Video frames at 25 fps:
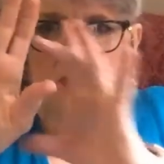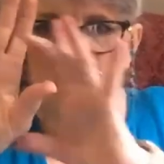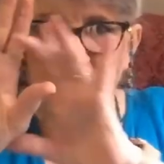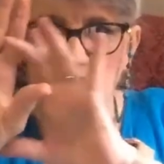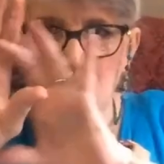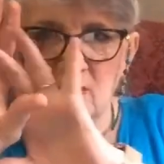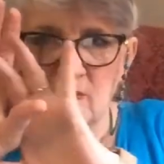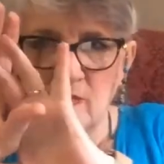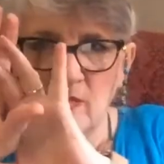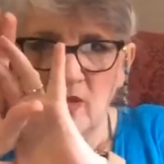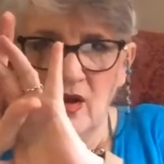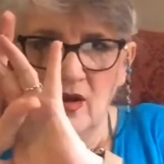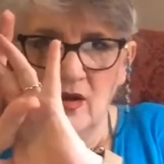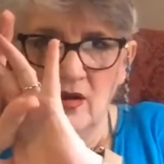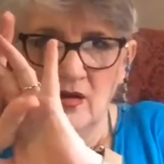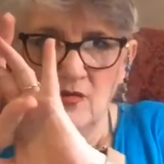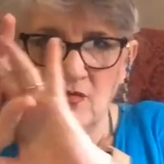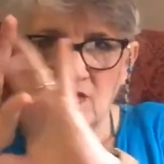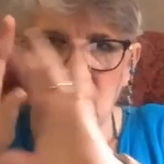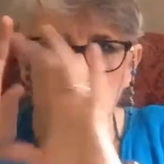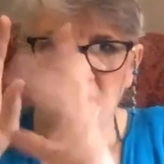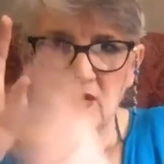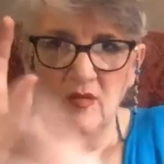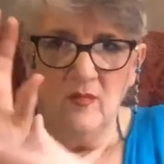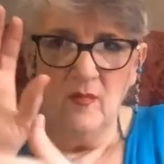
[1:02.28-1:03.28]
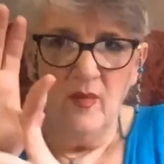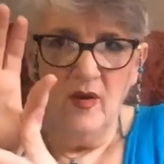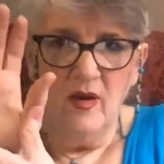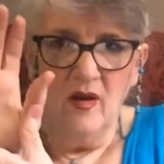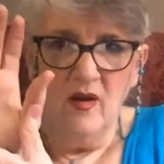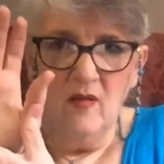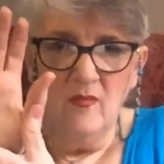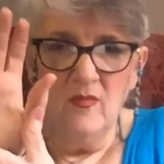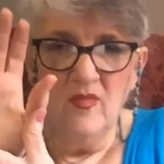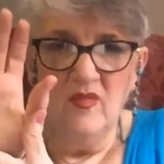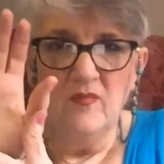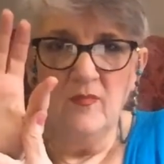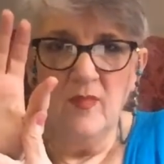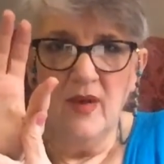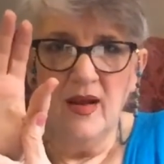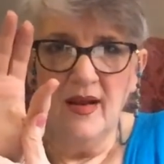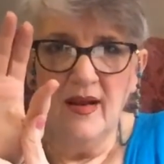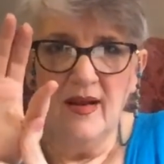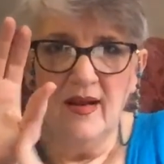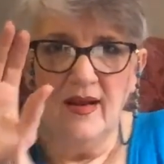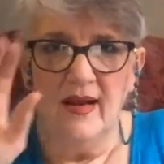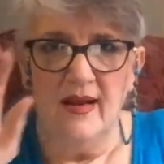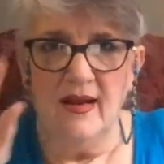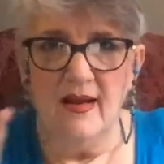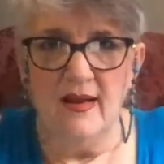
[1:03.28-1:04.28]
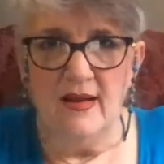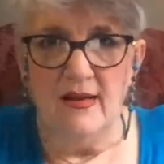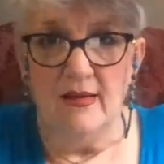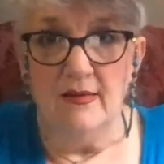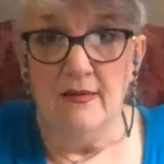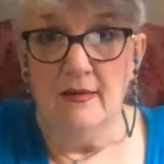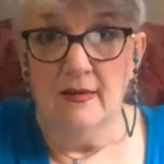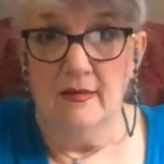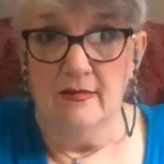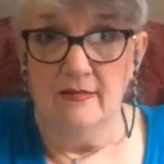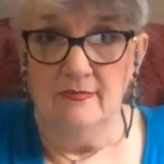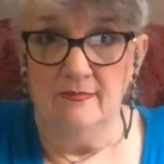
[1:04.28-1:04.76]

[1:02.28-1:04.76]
smaller than the palm of my hand.